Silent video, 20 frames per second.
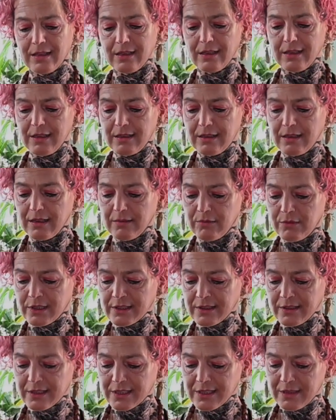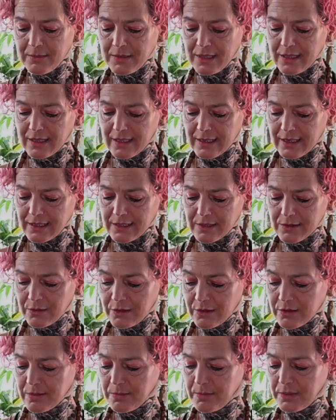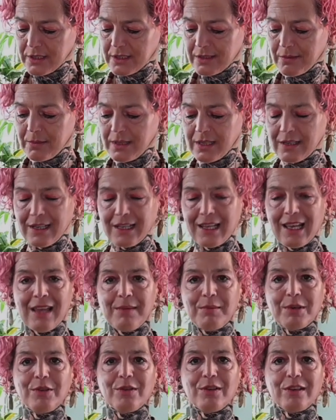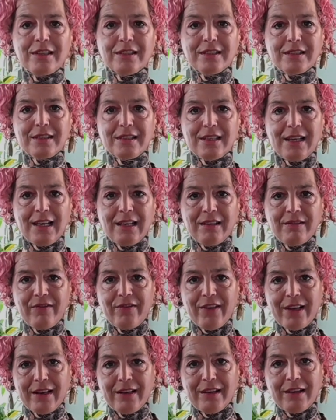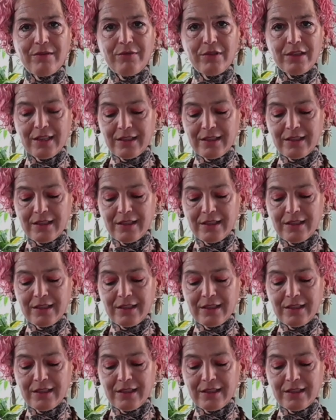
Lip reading: it wasn't something that I sought, but something I came across and fell in love with